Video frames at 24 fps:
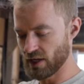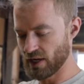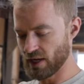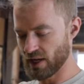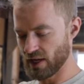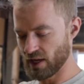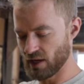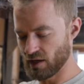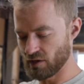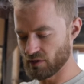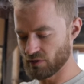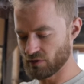
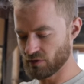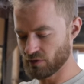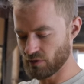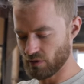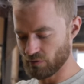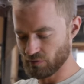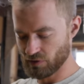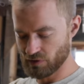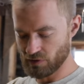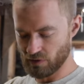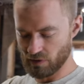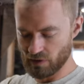and
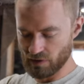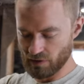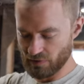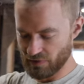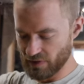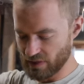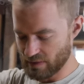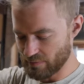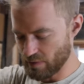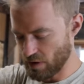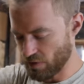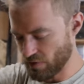so I was starting to
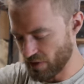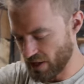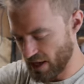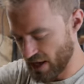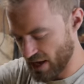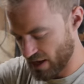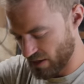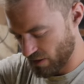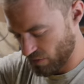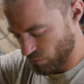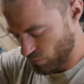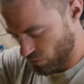think about
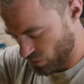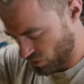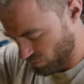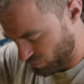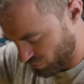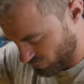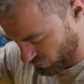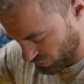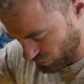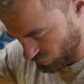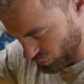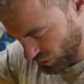that and where to
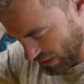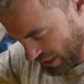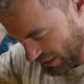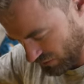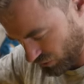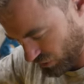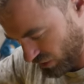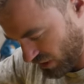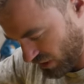put the jack